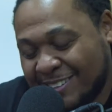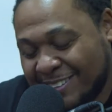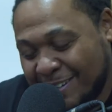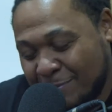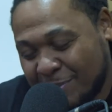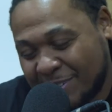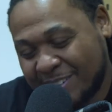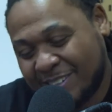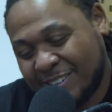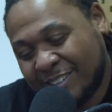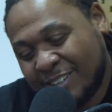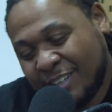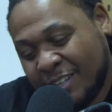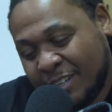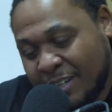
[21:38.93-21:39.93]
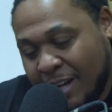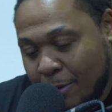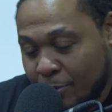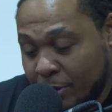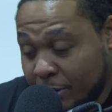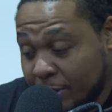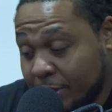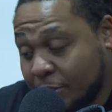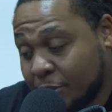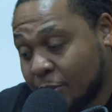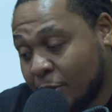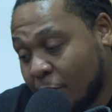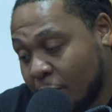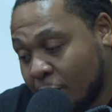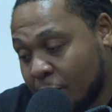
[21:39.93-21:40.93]
Nah, but I'm really into
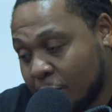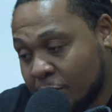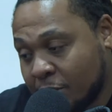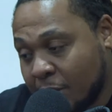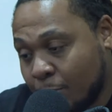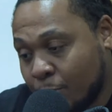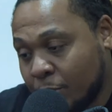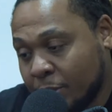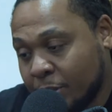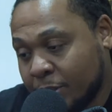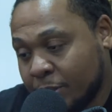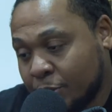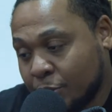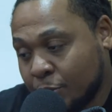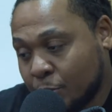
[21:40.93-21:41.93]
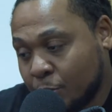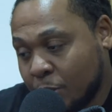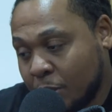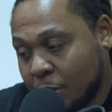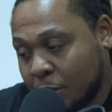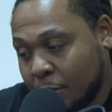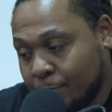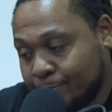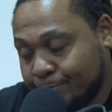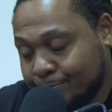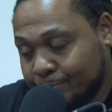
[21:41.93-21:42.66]
cars. I'm really into